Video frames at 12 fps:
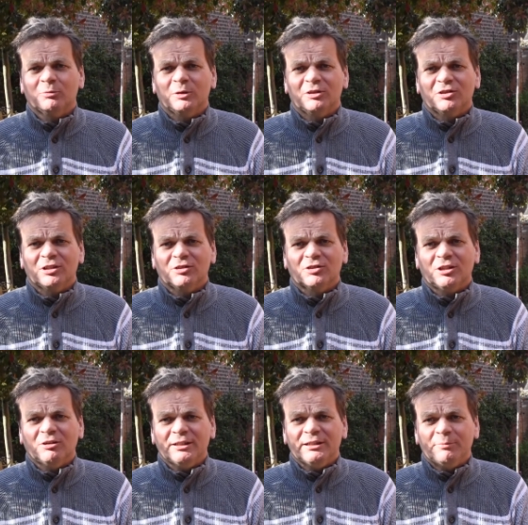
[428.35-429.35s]
which has
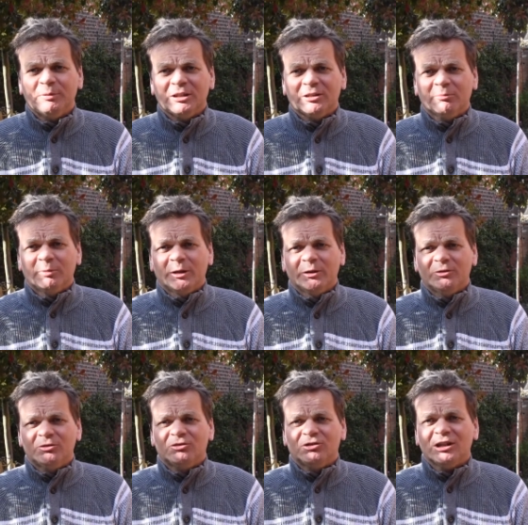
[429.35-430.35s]
kindly been
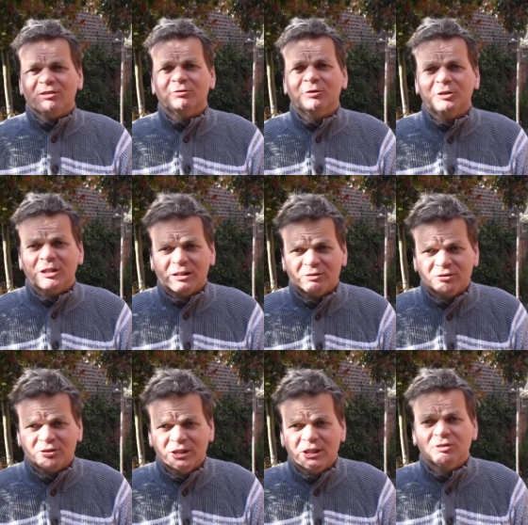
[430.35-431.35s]
composed just for
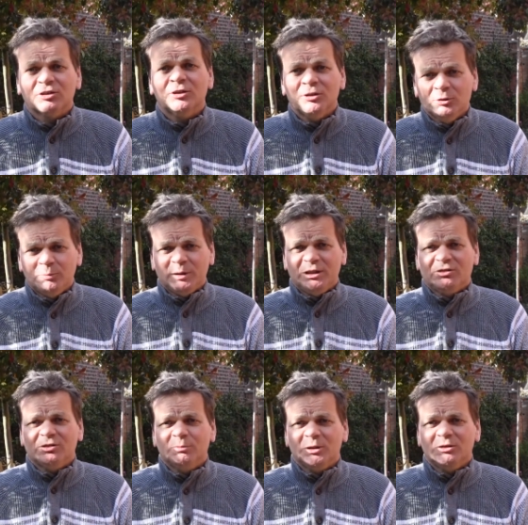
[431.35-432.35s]
us. It's a new piece
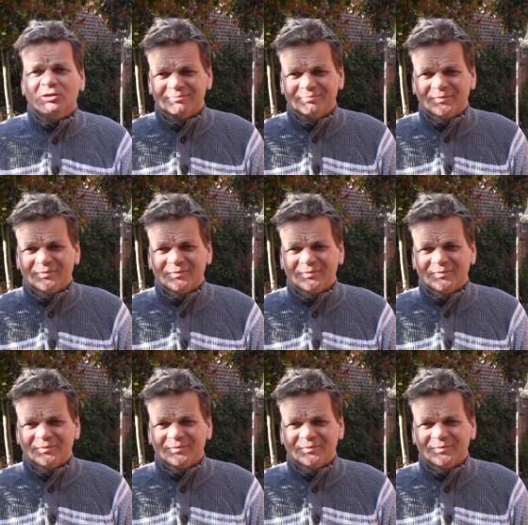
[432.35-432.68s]
of music.